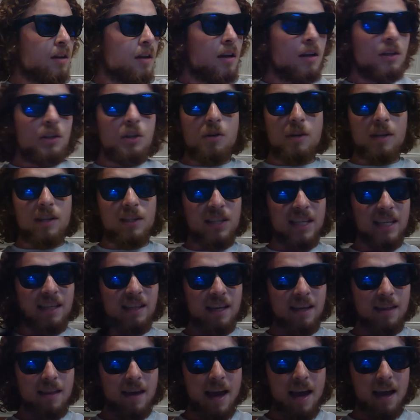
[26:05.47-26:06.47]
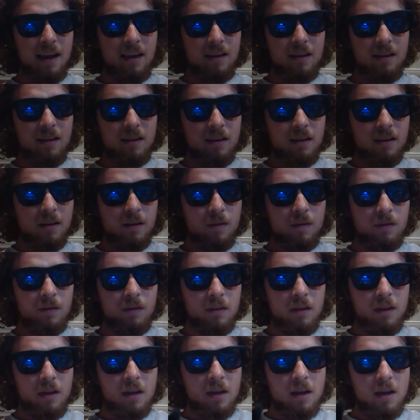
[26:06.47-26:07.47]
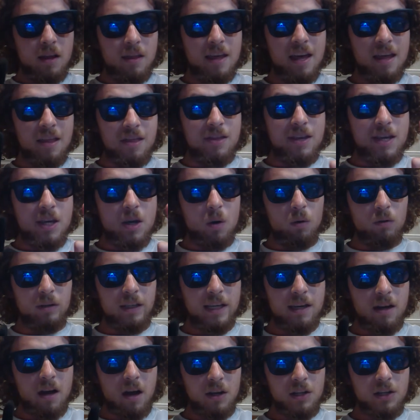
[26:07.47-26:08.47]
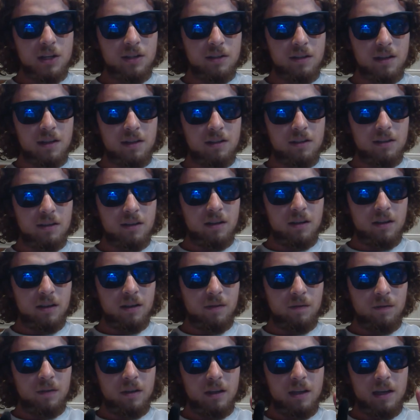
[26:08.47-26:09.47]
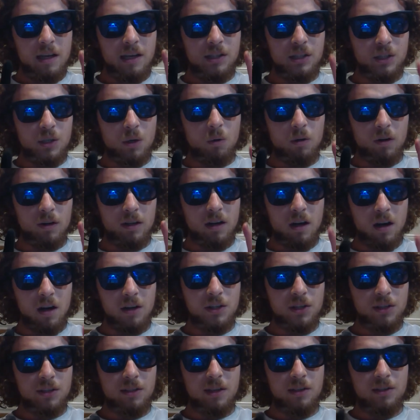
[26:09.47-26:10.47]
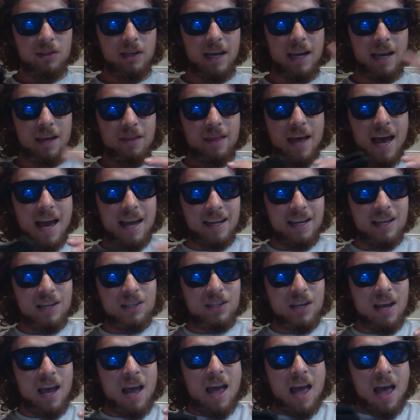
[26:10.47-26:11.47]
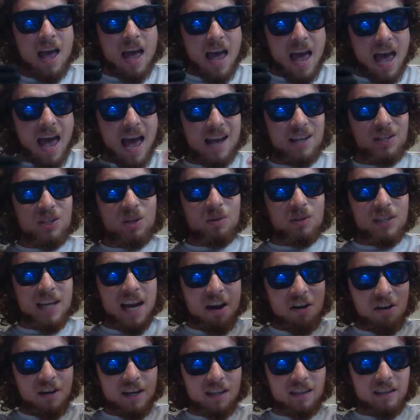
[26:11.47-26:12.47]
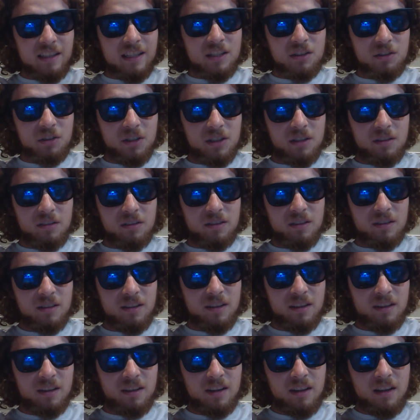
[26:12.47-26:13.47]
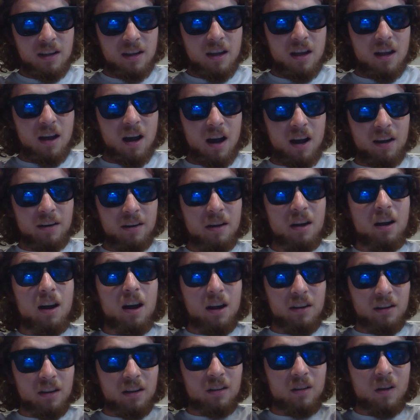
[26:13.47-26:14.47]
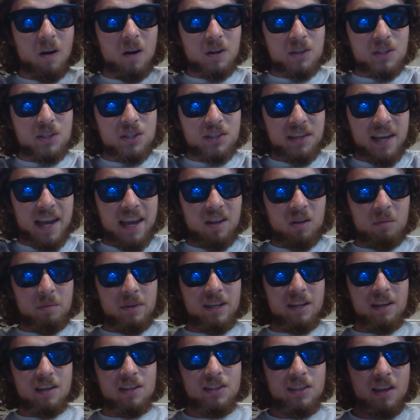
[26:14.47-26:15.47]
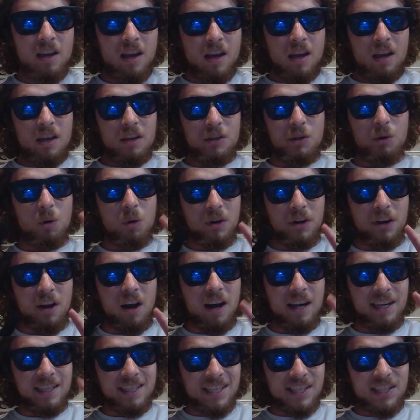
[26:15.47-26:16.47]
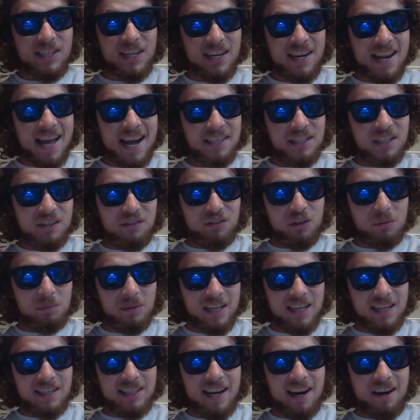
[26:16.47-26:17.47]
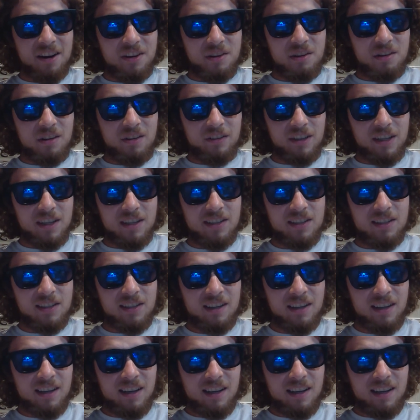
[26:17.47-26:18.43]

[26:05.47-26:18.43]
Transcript: So you can see like that the only consciousness is your consciousness. And that is esoterically true on a large scale, because you're not disconnected from the entire universe,